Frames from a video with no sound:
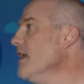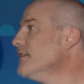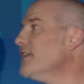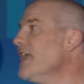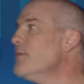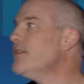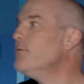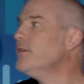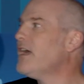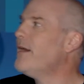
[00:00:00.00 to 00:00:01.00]
Same with if we
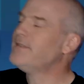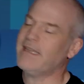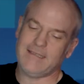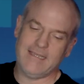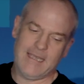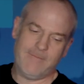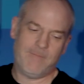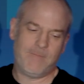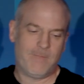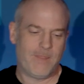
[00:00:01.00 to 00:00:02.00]
want to update a ticket.
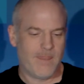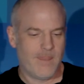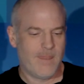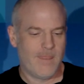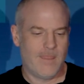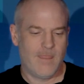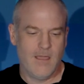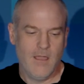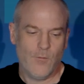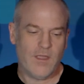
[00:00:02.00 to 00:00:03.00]

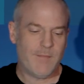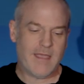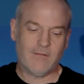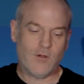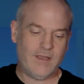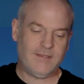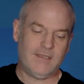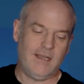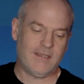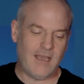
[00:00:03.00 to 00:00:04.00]
We can make a request to
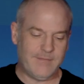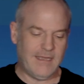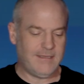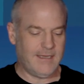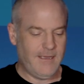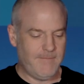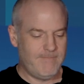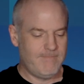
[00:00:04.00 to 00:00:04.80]
/update ticket.